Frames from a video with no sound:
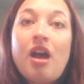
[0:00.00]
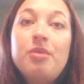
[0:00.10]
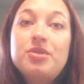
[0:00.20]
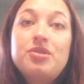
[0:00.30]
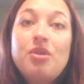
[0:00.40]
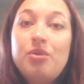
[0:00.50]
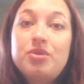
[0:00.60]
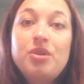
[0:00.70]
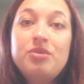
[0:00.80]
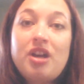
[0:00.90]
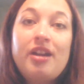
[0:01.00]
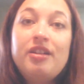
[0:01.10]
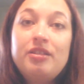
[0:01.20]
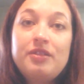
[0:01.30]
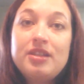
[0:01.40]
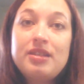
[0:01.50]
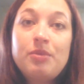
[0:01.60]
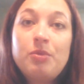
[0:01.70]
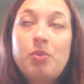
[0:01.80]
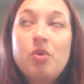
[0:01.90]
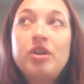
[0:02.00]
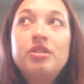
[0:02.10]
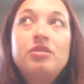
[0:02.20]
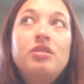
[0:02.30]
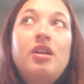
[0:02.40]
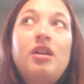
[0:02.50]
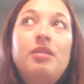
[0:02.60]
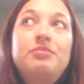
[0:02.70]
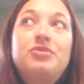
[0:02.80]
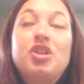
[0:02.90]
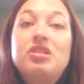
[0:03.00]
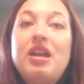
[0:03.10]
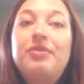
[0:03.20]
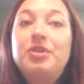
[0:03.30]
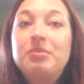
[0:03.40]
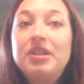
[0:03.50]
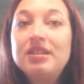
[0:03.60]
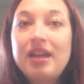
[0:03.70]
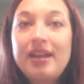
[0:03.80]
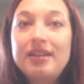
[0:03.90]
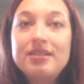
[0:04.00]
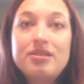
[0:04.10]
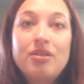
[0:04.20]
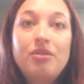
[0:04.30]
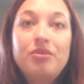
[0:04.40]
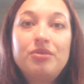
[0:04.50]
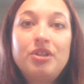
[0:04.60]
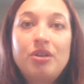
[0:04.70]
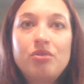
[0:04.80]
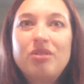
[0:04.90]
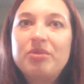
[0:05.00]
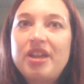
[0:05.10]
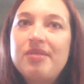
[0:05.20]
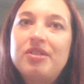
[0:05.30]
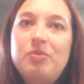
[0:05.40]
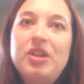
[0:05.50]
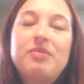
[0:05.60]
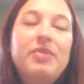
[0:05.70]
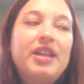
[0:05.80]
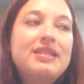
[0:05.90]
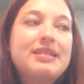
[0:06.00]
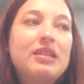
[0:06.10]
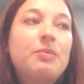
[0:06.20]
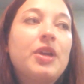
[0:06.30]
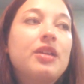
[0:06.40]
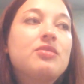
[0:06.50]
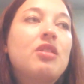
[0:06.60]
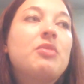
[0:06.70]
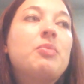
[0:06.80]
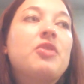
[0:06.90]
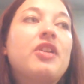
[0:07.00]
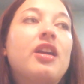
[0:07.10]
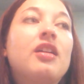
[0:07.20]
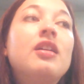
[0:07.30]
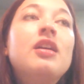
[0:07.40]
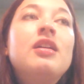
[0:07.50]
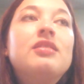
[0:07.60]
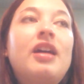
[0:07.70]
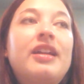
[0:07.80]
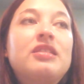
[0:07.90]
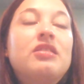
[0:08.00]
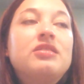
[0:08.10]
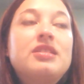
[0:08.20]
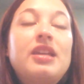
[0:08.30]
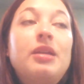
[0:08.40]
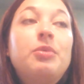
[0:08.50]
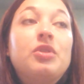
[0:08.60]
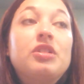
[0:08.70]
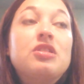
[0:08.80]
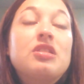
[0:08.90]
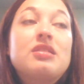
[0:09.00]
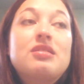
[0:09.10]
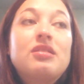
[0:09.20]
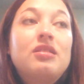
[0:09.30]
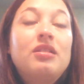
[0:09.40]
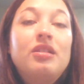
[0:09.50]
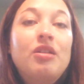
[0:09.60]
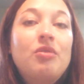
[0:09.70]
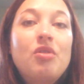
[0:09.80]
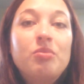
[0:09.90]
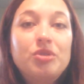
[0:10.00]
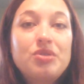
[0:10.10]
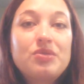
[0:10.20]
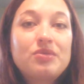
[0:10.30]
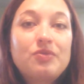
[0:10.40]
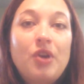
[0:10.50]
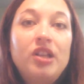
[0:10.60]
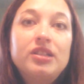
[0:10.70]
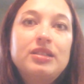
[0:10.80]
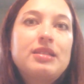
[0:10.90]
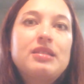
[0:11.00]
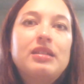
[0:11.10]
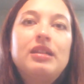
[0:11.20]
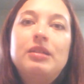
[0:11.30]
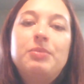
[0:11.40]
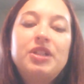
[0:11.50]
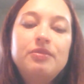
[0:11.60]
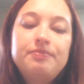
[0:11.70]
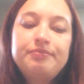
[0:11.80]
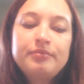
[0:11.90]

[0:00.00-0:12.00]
was so tired, because they were born just after midnight, and so, normally I would have been in bed sleeping. So I remember lying there on the table and just, almost falling asleep. And